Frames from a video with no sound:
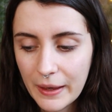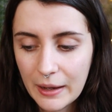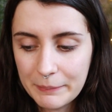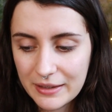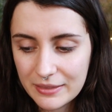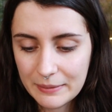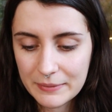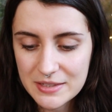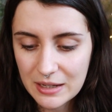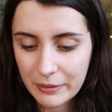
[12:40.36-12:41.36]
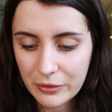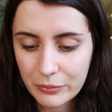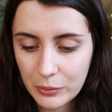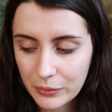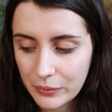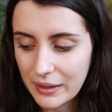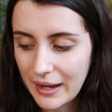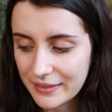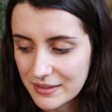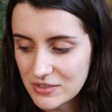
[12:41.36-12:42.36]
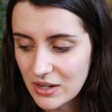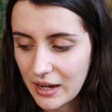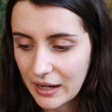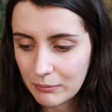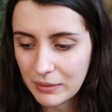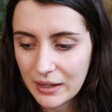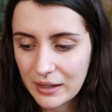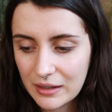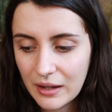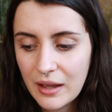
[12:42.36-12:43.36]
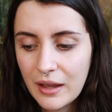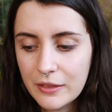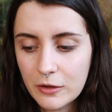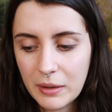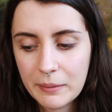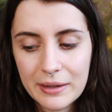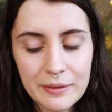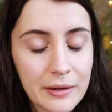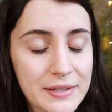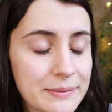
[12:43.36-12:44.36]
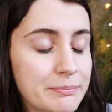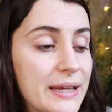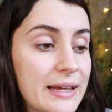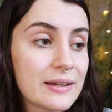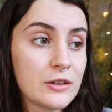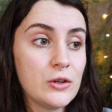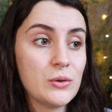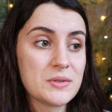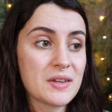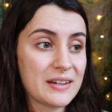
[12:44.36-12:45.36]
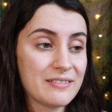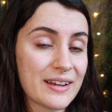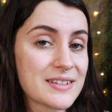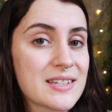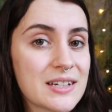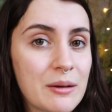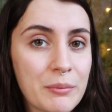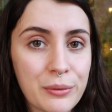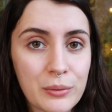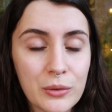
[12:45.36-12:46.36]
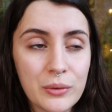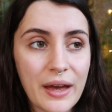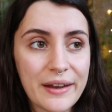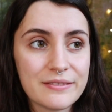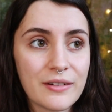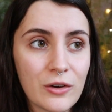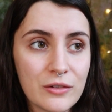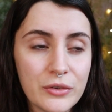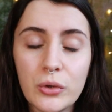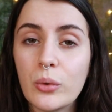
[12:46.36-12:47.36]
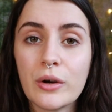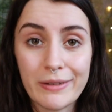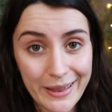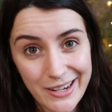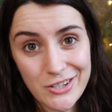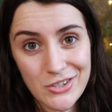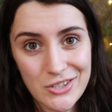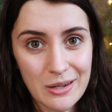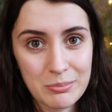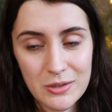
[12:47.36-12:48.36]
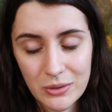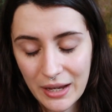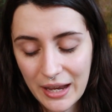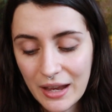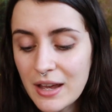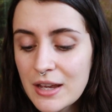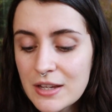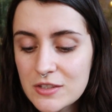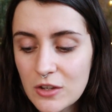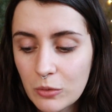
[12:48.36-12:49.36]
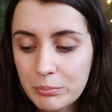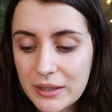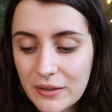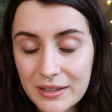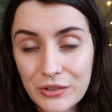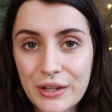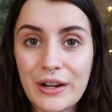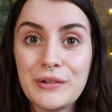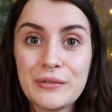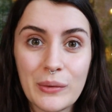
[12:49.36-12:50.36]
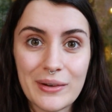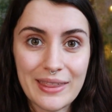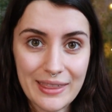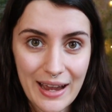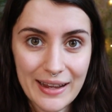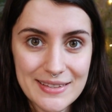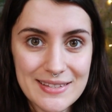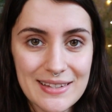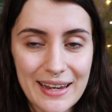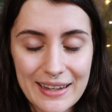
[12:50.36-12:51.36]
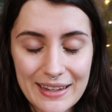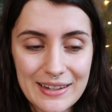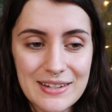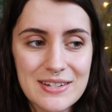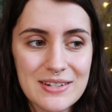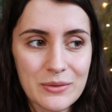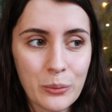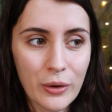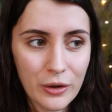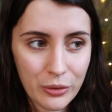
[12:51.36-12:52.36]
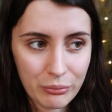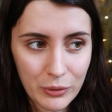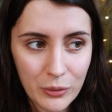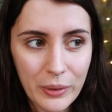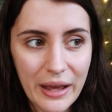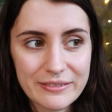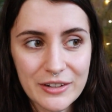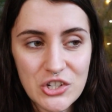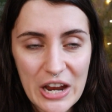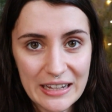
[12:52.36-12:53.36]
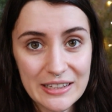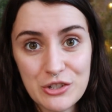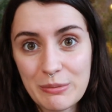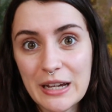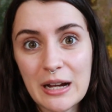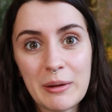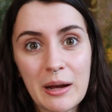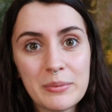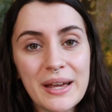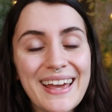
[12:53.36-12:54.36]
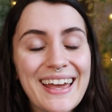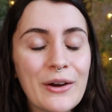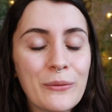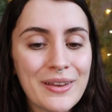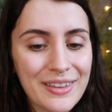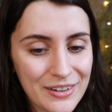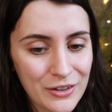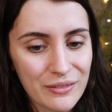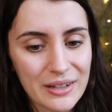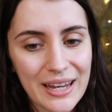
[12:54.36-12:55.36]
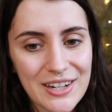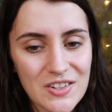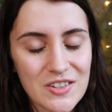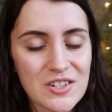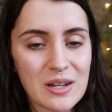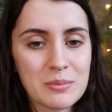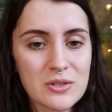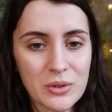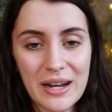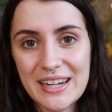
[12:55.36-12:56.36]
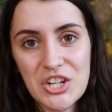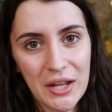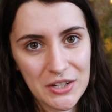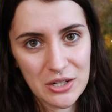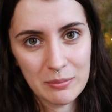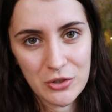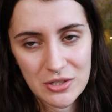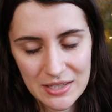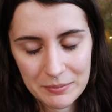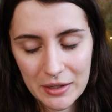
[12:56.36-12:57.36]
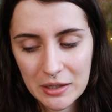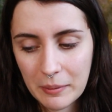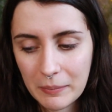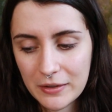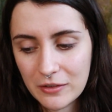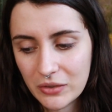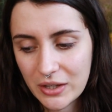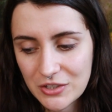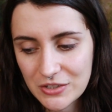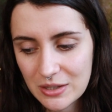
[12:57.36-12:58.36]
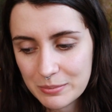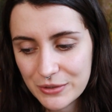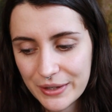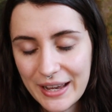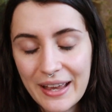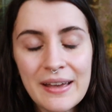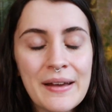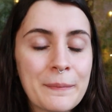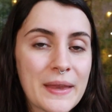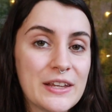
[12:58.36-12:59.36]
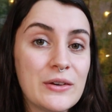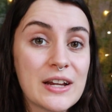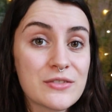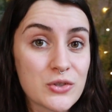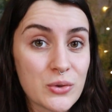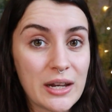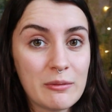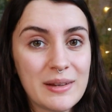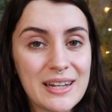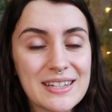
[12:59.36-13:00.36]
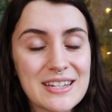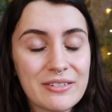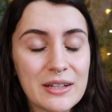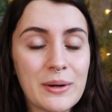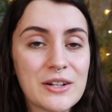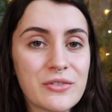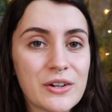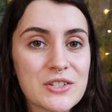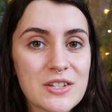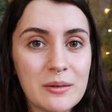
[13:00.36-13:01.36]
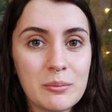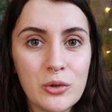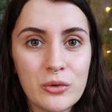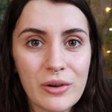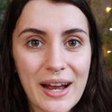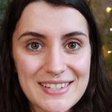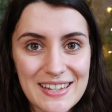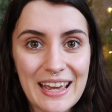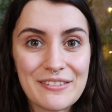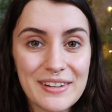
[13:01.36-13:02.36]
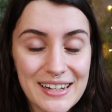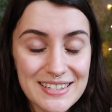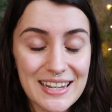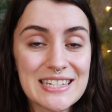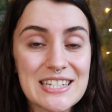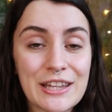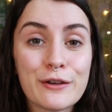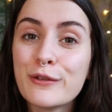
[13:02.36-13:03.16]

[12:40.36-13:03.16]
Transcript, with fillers: a big theme that's coming through at this time and there may be a, some big news and events that come through that involve your relationships okay so be on the lookout for that and work through whatever challenge may come up within your relationships or any challenging emotions that may come up in your relationships, okay? Thank you guys for joining me. Definitely watch for your sun, moon, rising, and Venus signs to get the